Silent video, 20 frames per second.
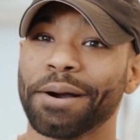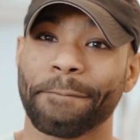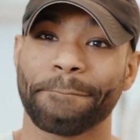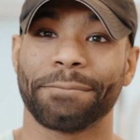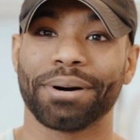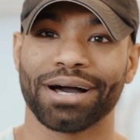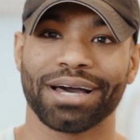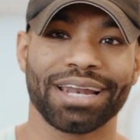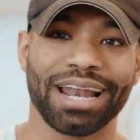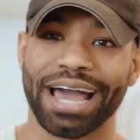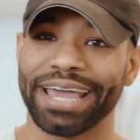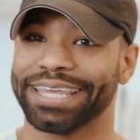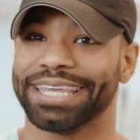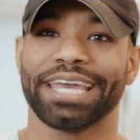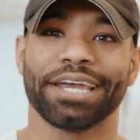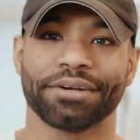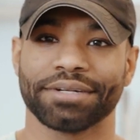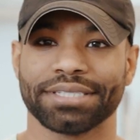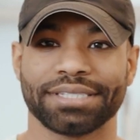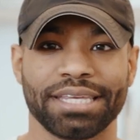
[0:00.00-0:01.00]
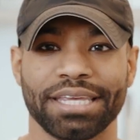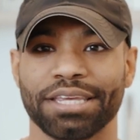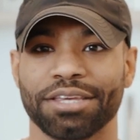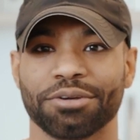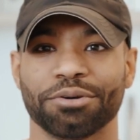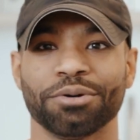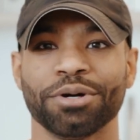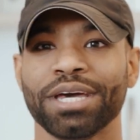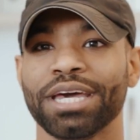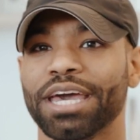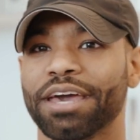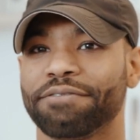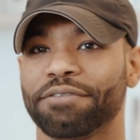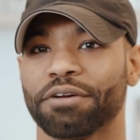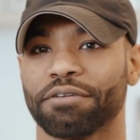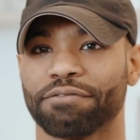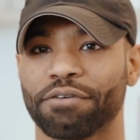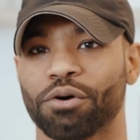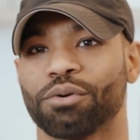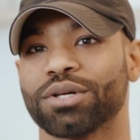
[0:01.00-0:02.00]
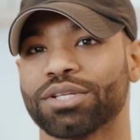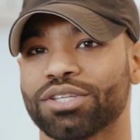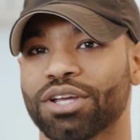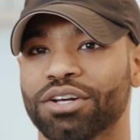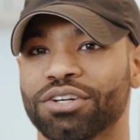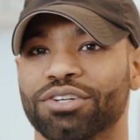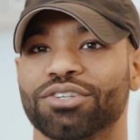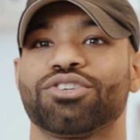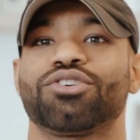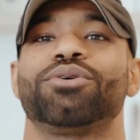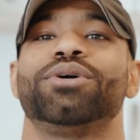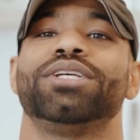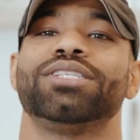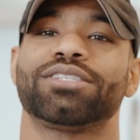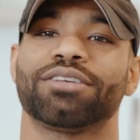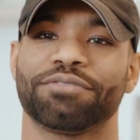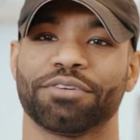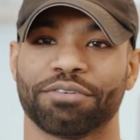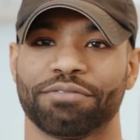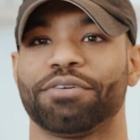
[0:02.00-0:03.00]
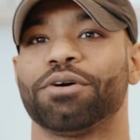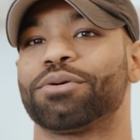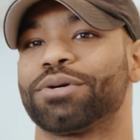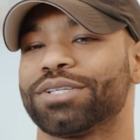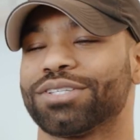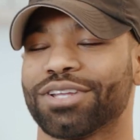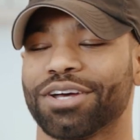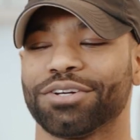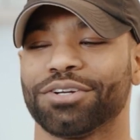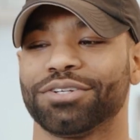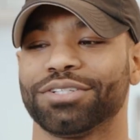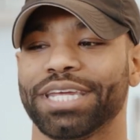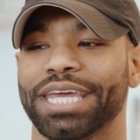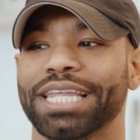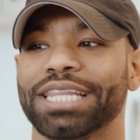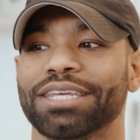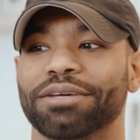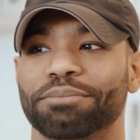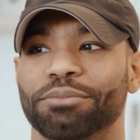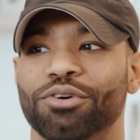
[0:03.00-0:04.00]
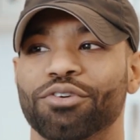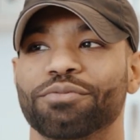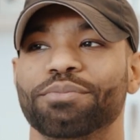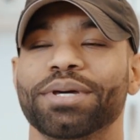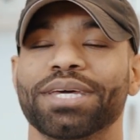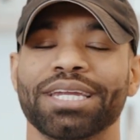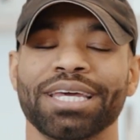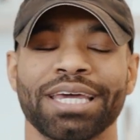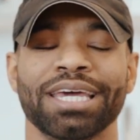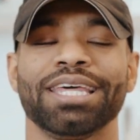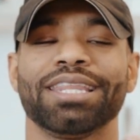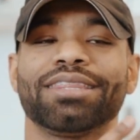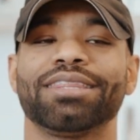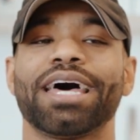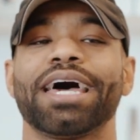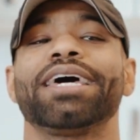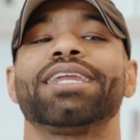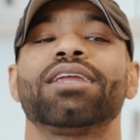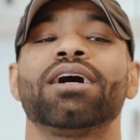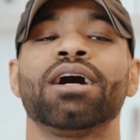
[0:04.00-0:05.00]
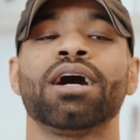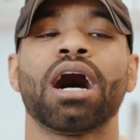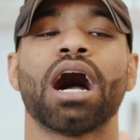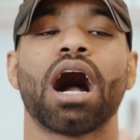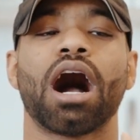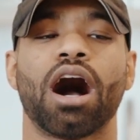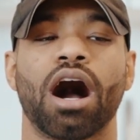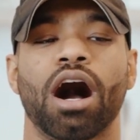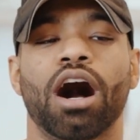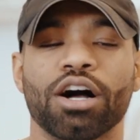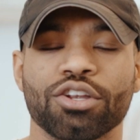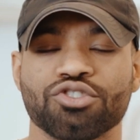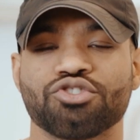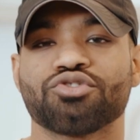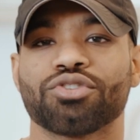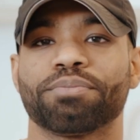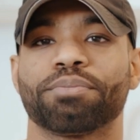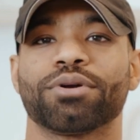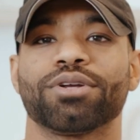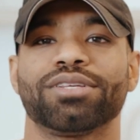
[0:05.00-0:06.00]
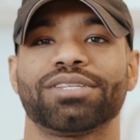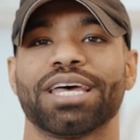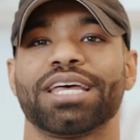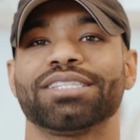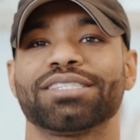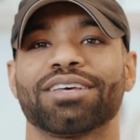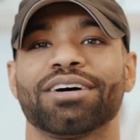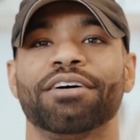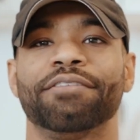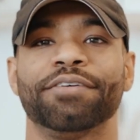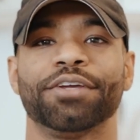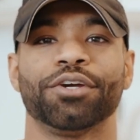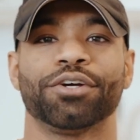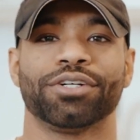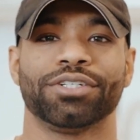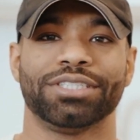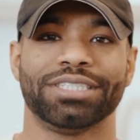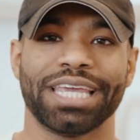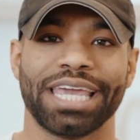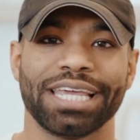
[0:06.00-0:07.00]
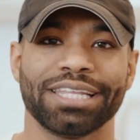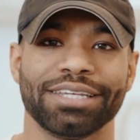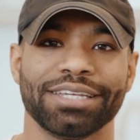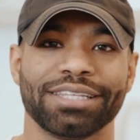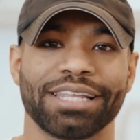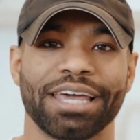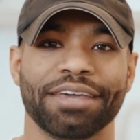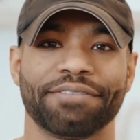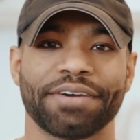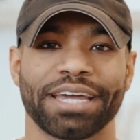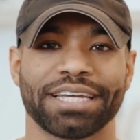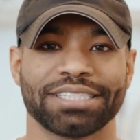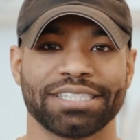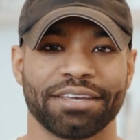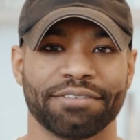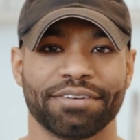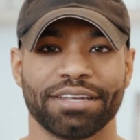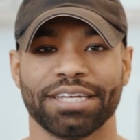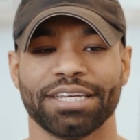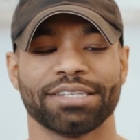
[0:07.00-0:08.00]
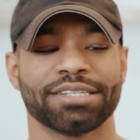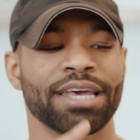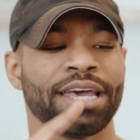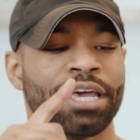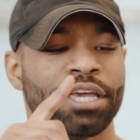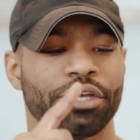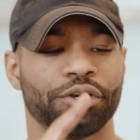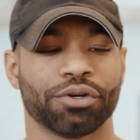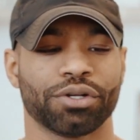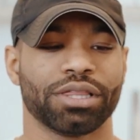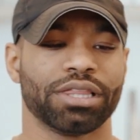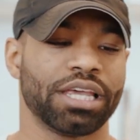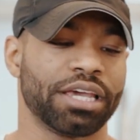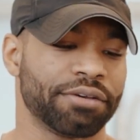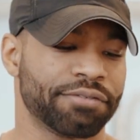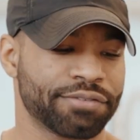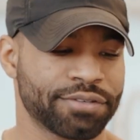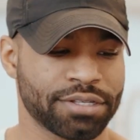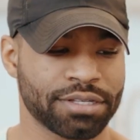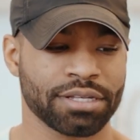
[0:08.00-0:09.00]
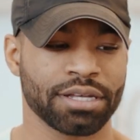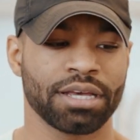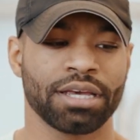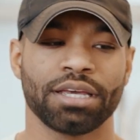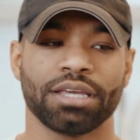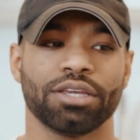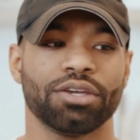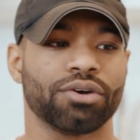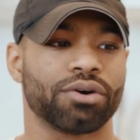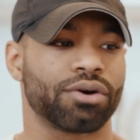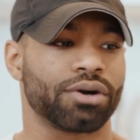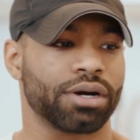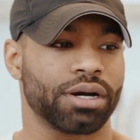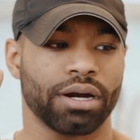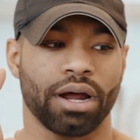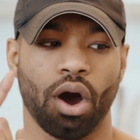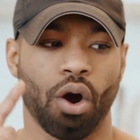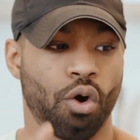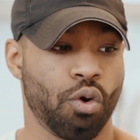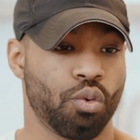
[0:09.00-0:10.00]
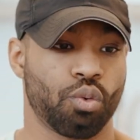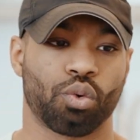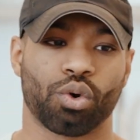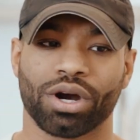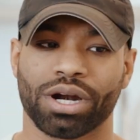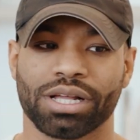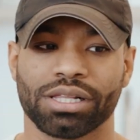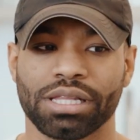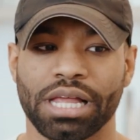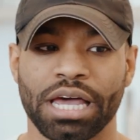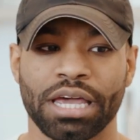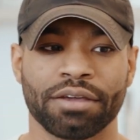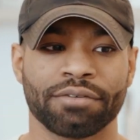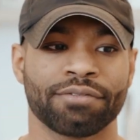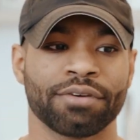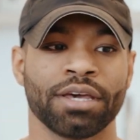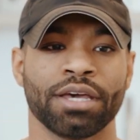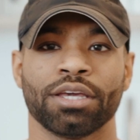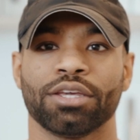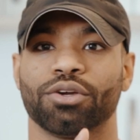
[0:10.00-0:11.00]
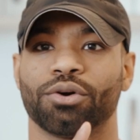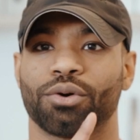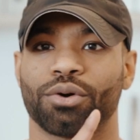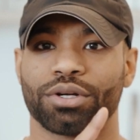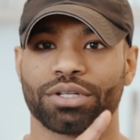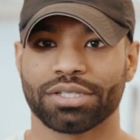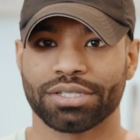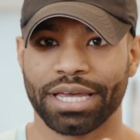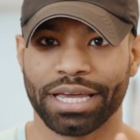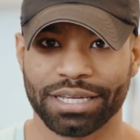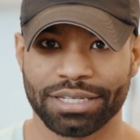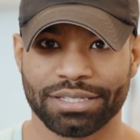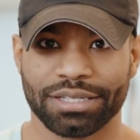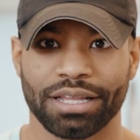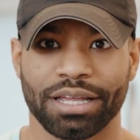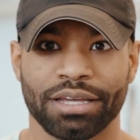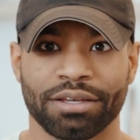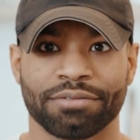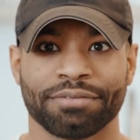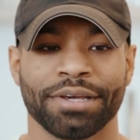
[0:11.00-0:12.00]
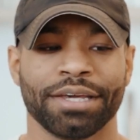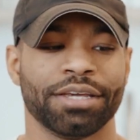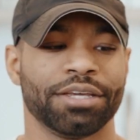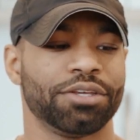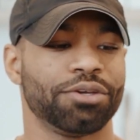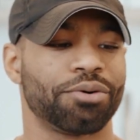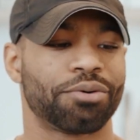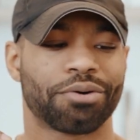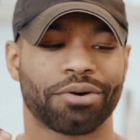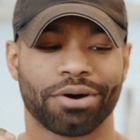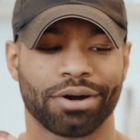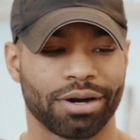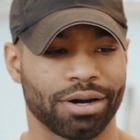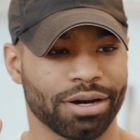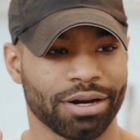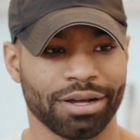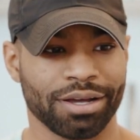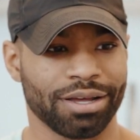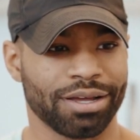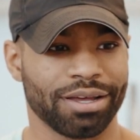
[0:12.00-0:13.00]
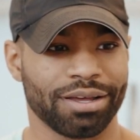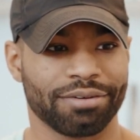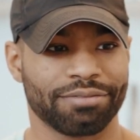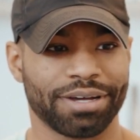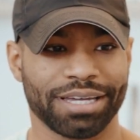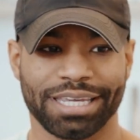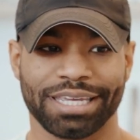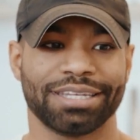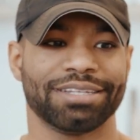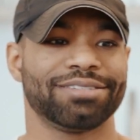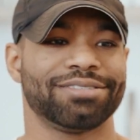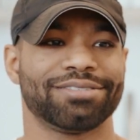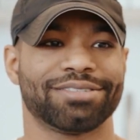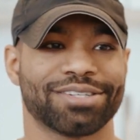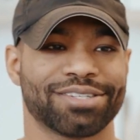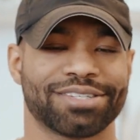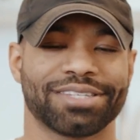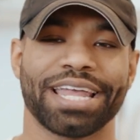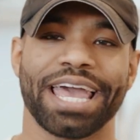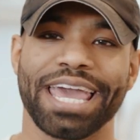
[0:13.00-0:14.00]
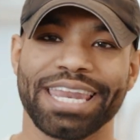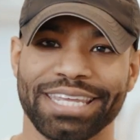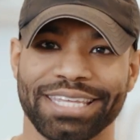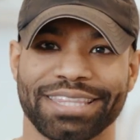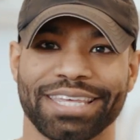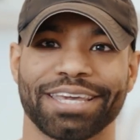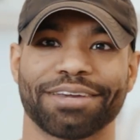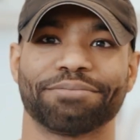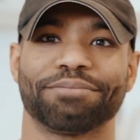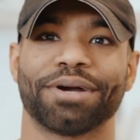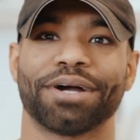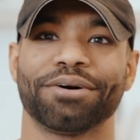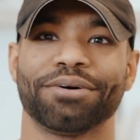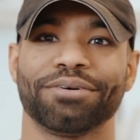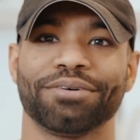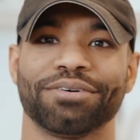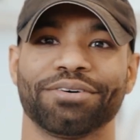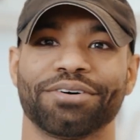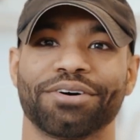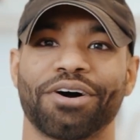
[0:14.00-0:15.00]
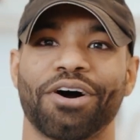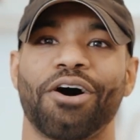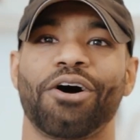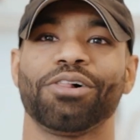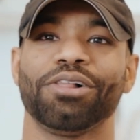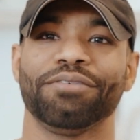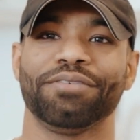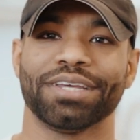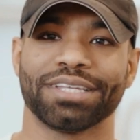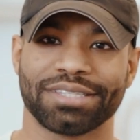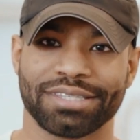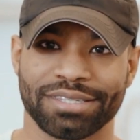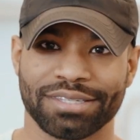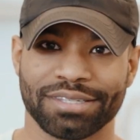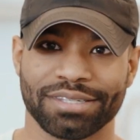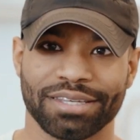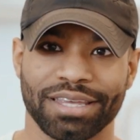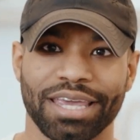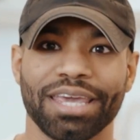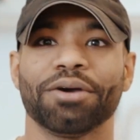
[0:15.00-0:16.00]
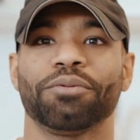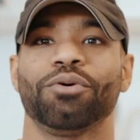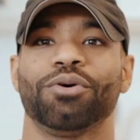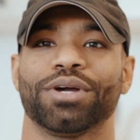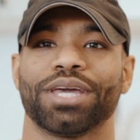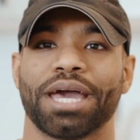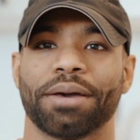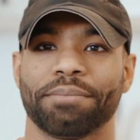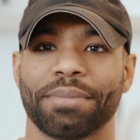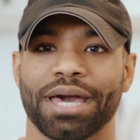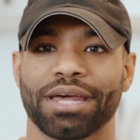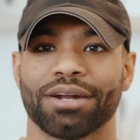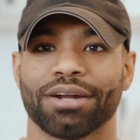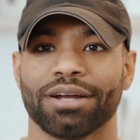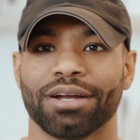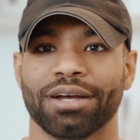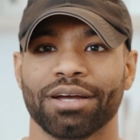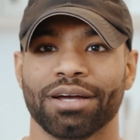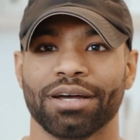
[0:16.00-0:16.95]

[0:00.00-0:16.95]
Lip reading: But I guarantee you, if you're focused on your joints, if you're focused on your daily movement, then 100% of your daily life activities, your lifts, your work life, your sex life, your fucking just anything, bro, all of it will get better.